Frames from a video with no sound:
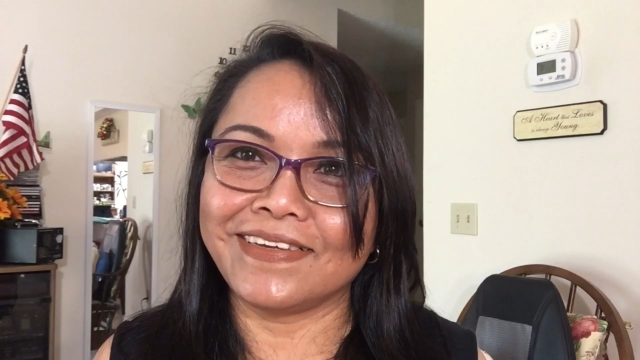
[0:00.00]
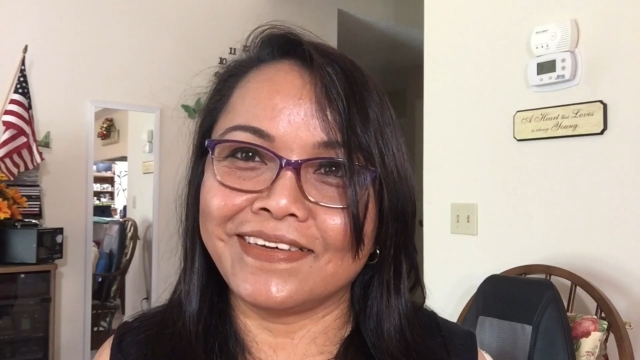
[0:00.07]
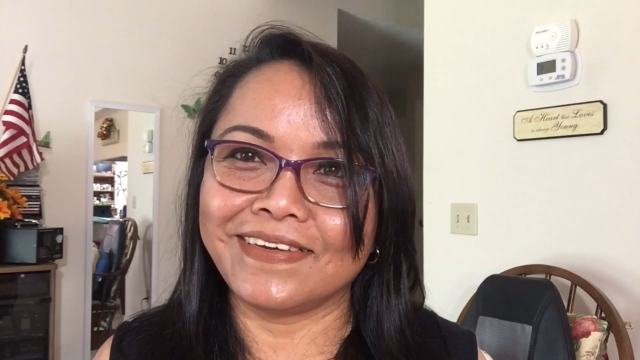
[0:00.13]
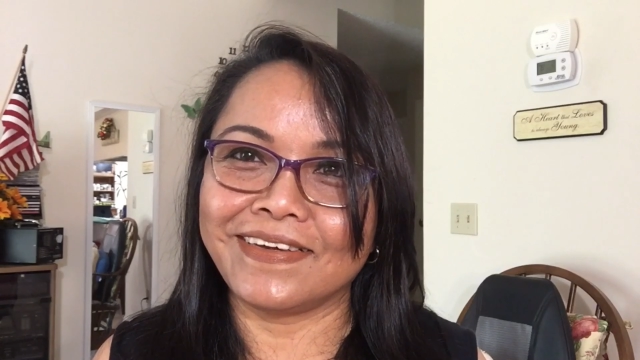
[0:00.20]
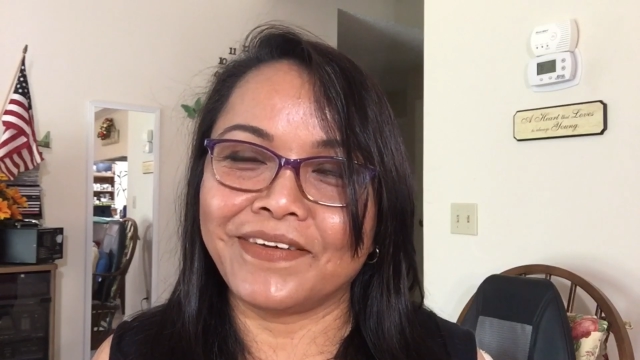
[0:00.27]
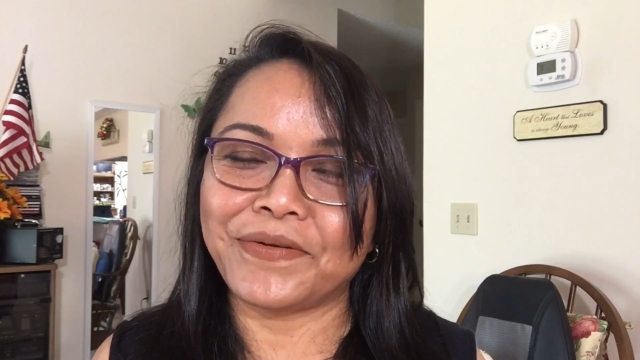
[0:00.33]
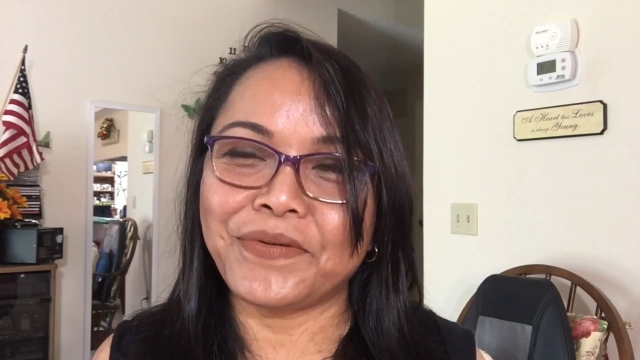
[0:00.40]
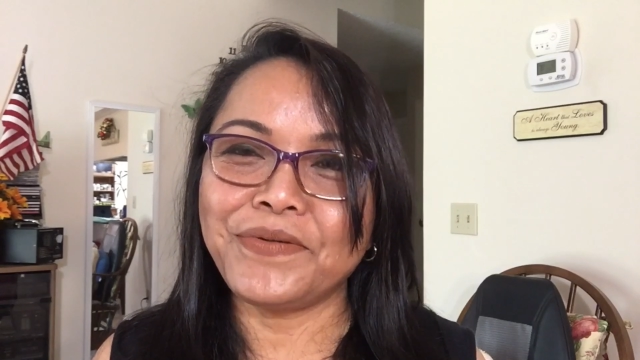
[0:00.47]

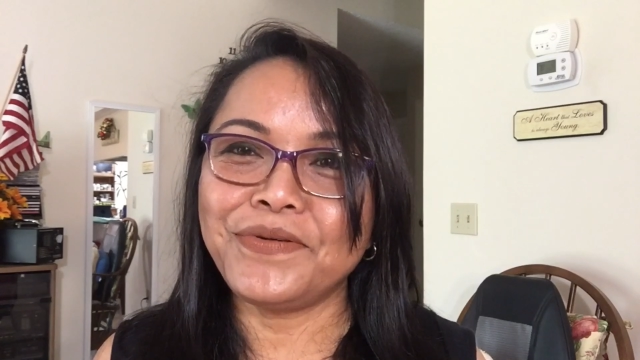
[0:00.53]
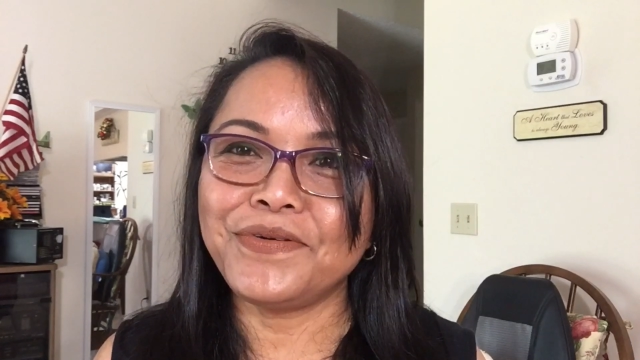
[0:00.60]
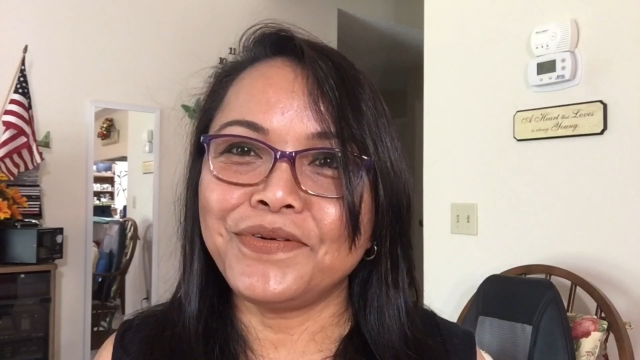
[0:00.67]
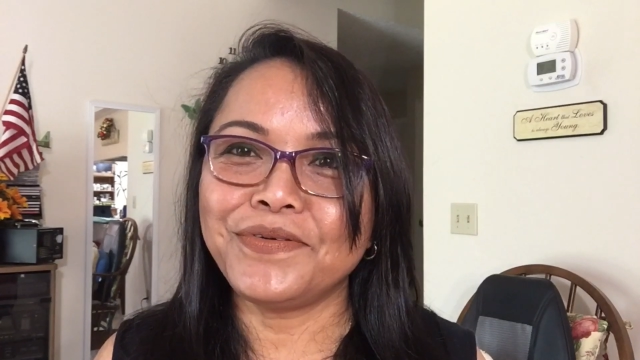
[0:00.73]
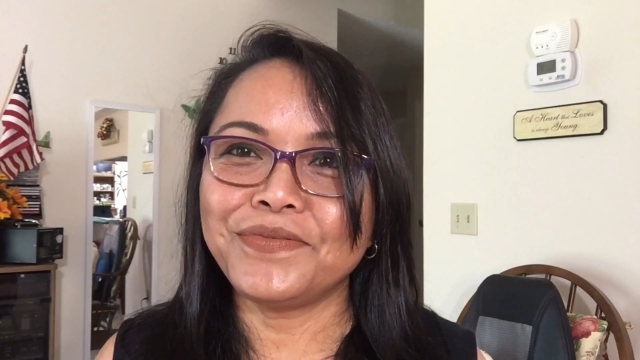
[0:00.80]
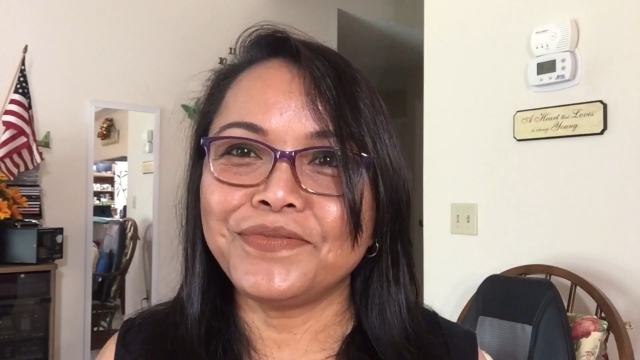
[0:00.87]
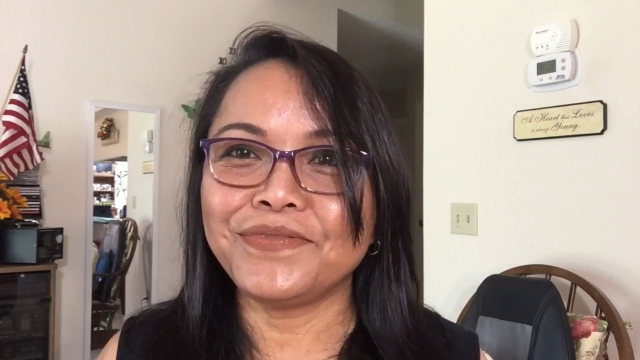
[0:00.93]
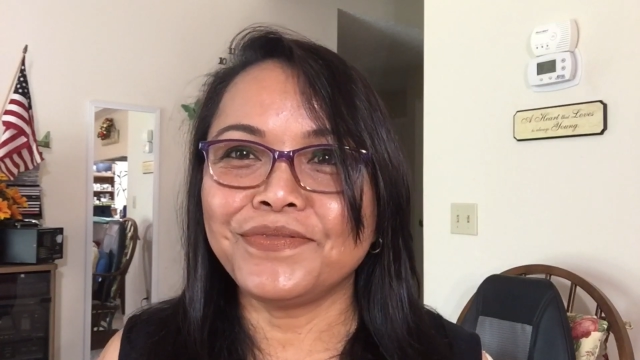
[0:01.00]
the
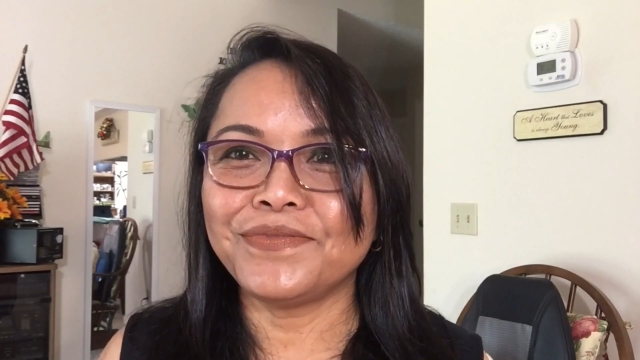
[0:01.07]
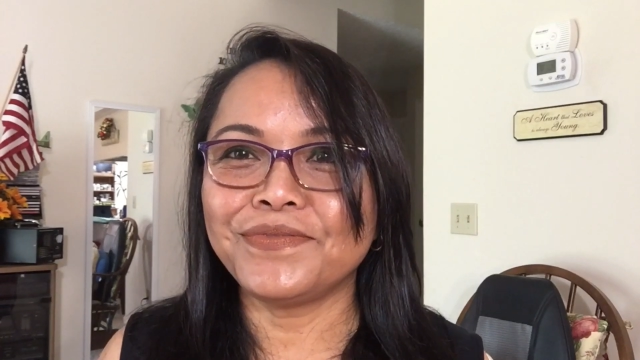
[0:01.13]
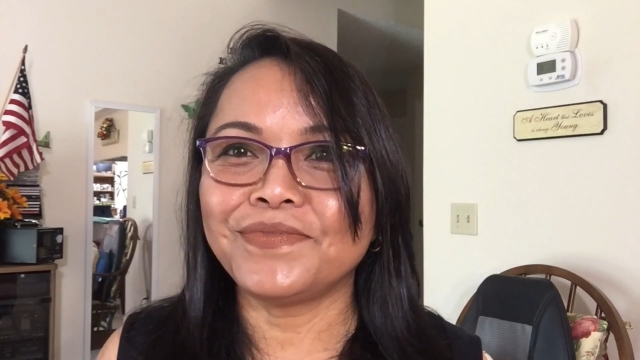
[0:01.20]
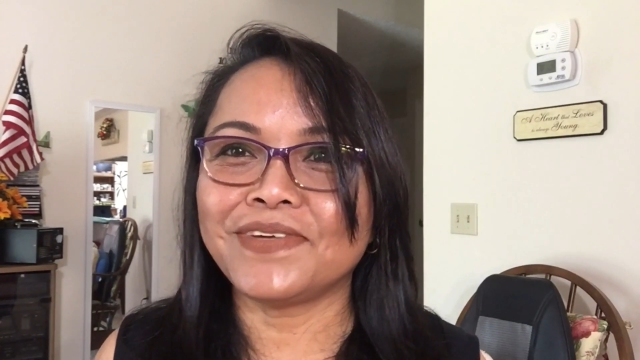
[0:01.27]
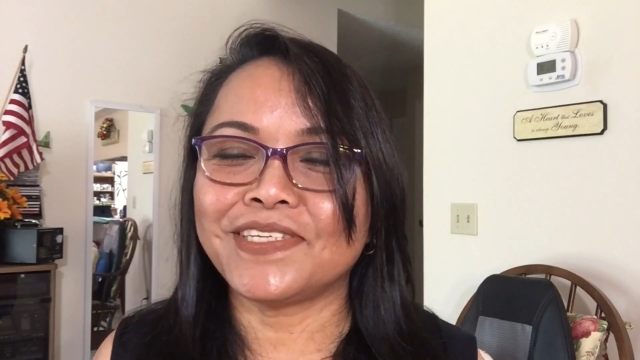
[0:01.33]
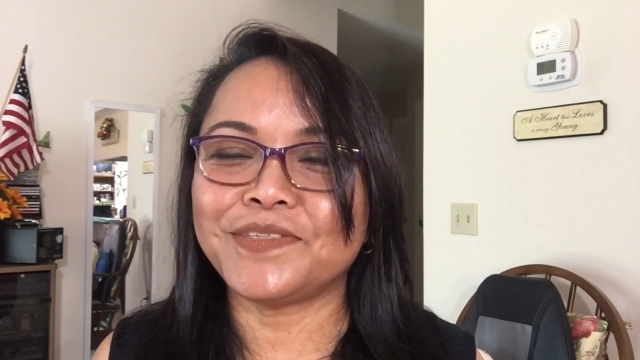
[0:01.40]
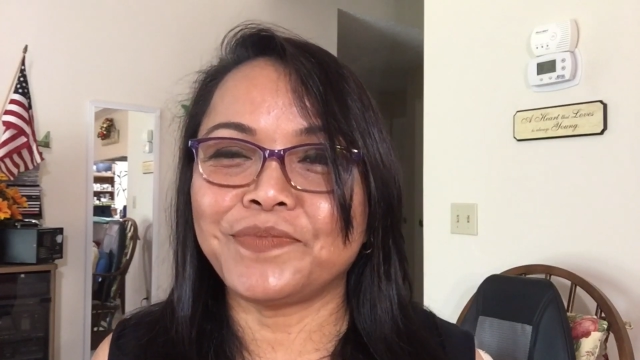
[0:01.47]
room,